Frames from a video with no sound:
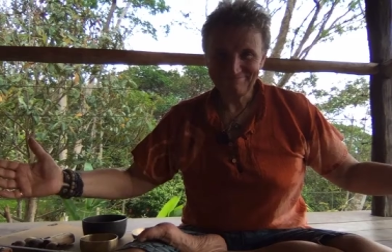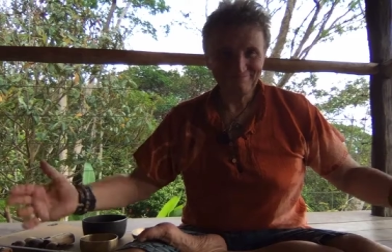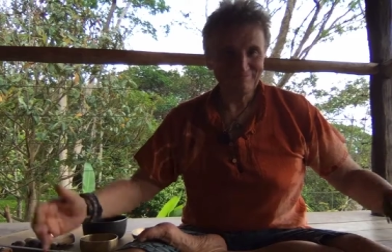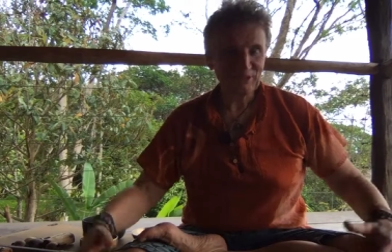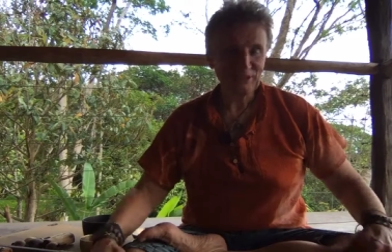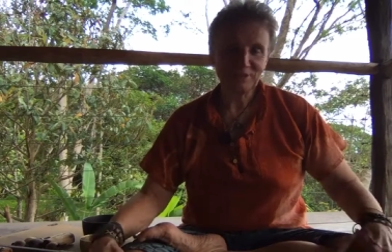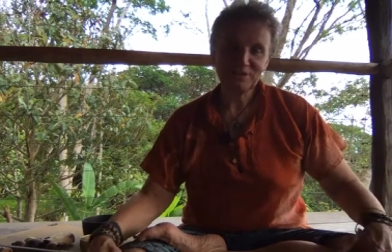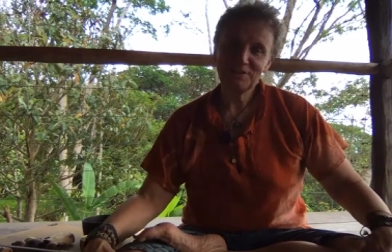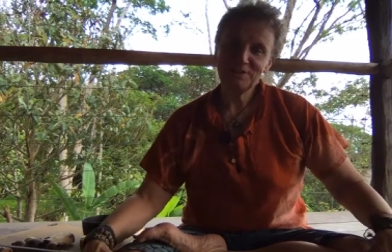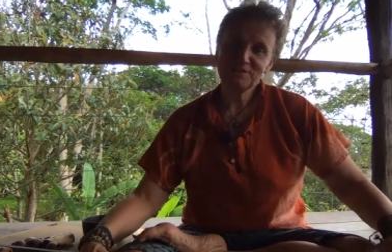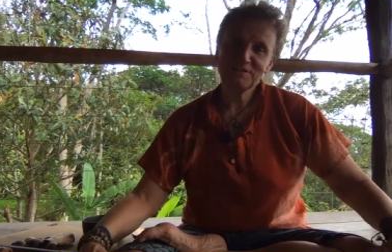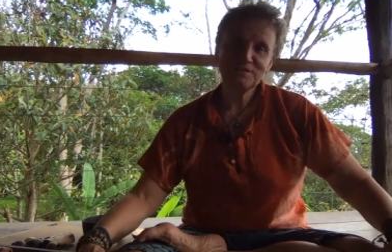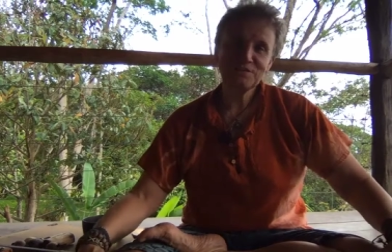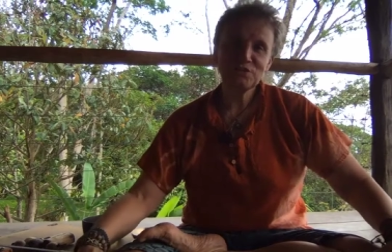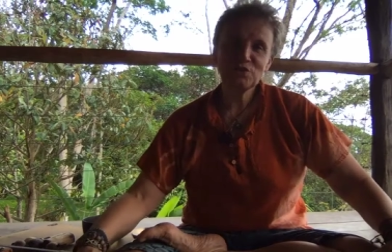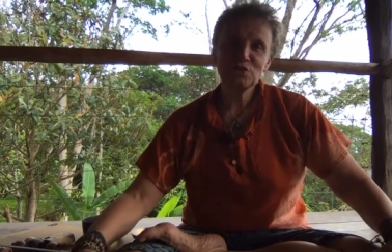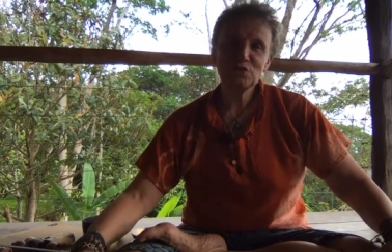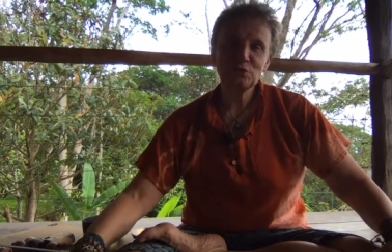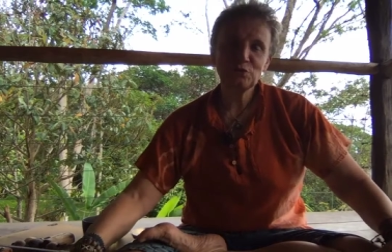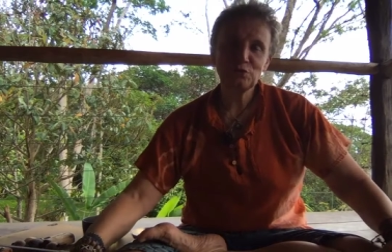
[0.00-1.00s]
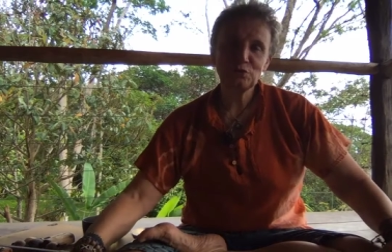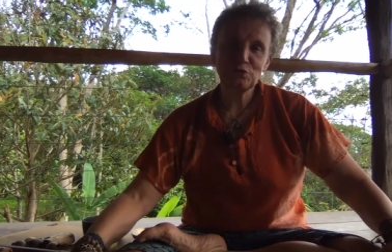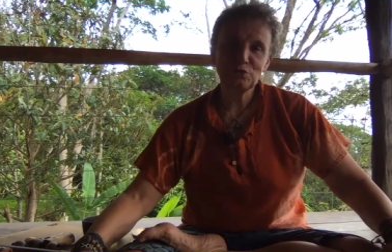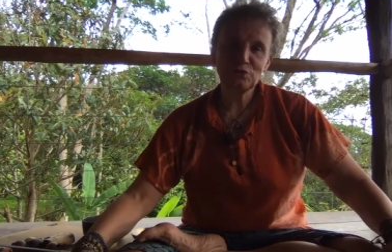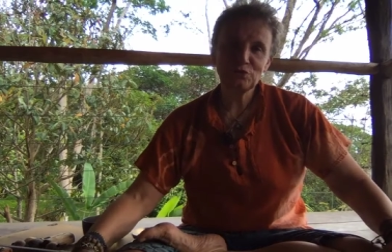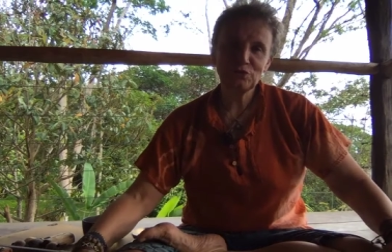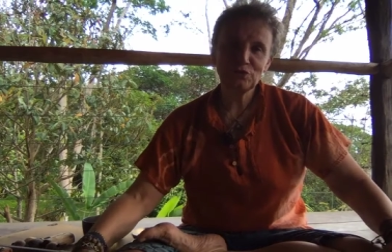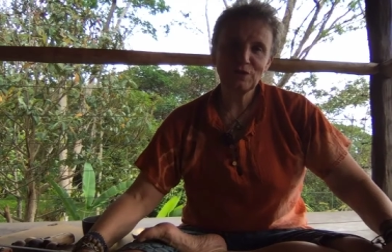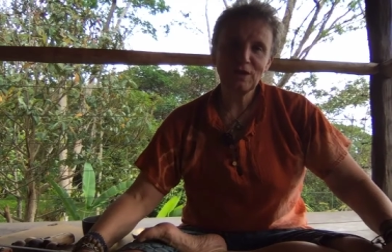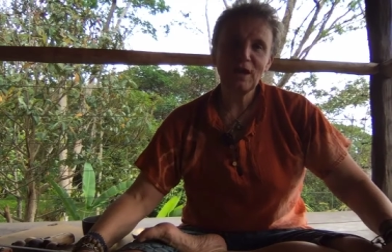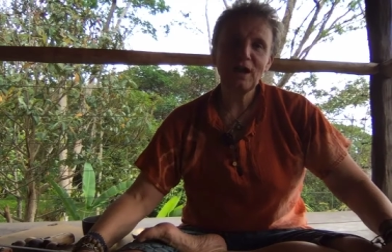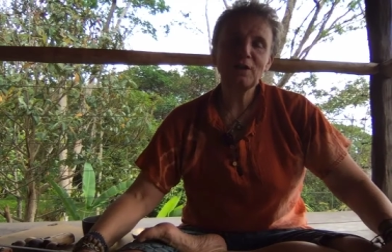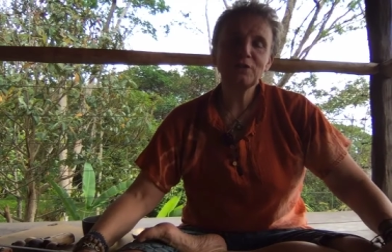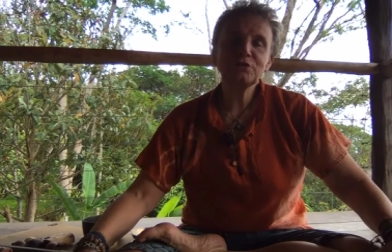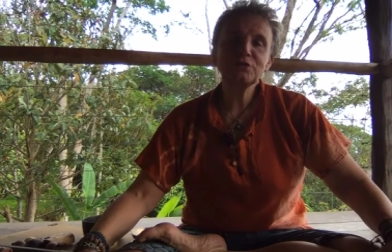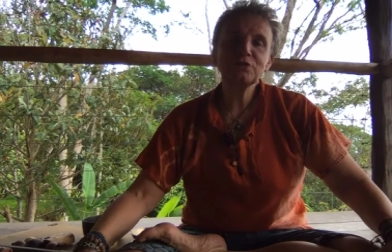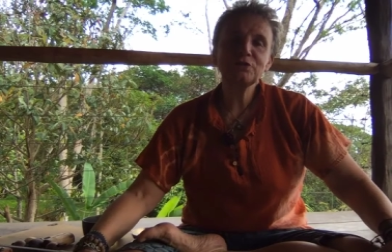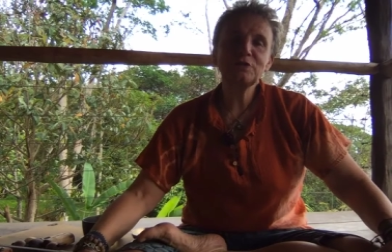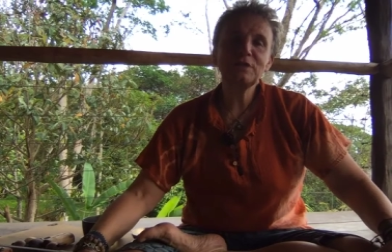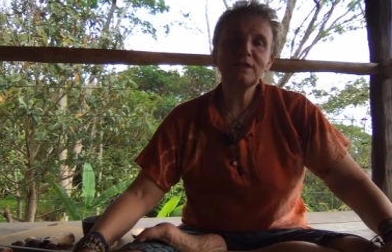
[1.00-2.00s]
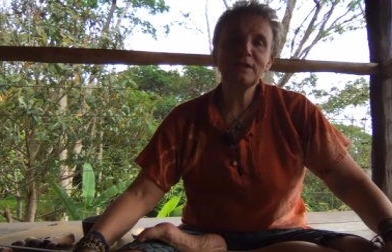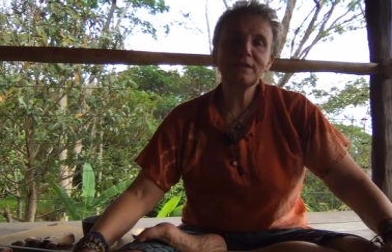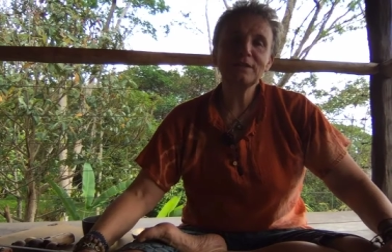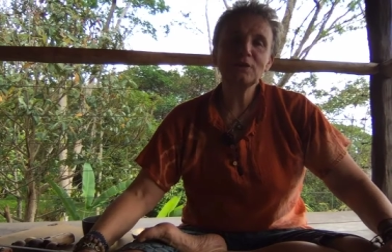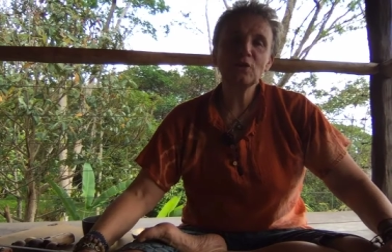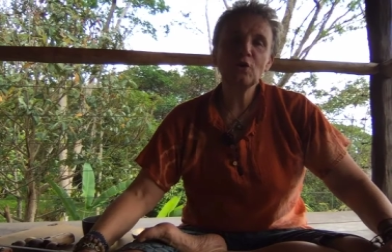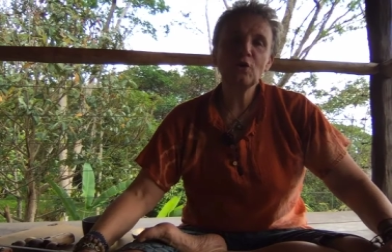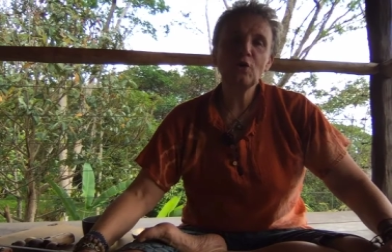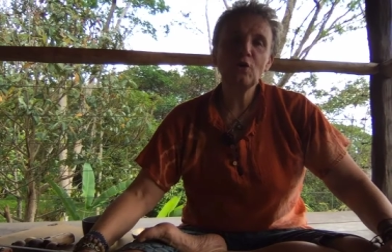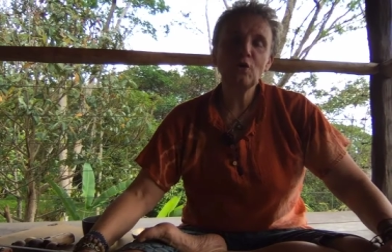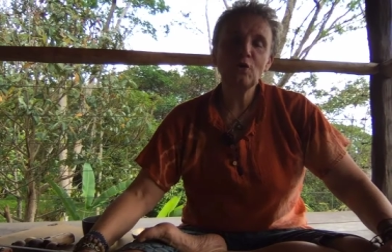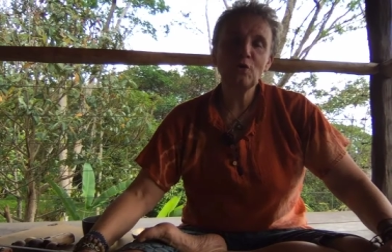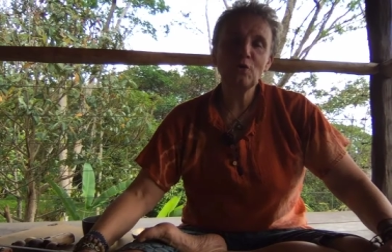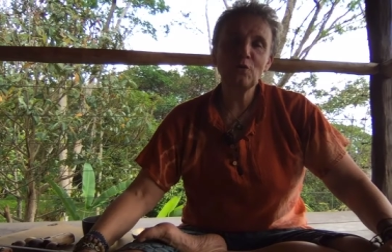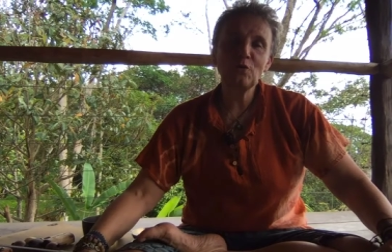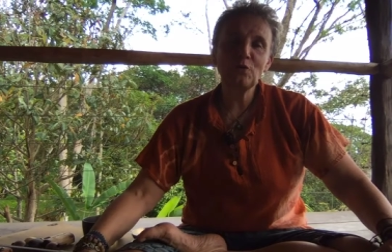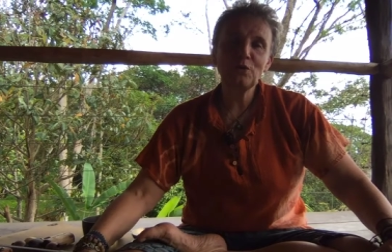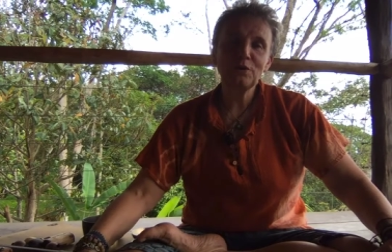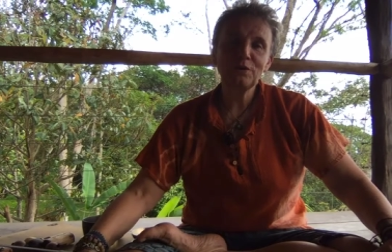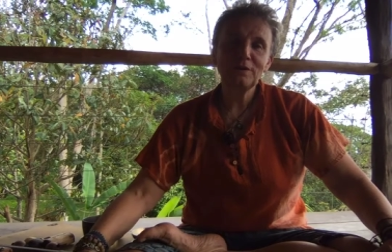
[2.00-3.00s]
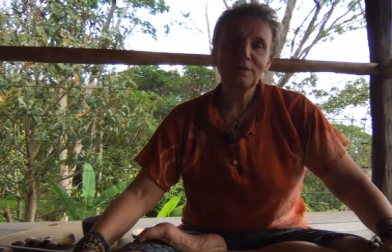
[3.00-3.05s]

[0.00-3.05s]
what doesn't suit, how to let go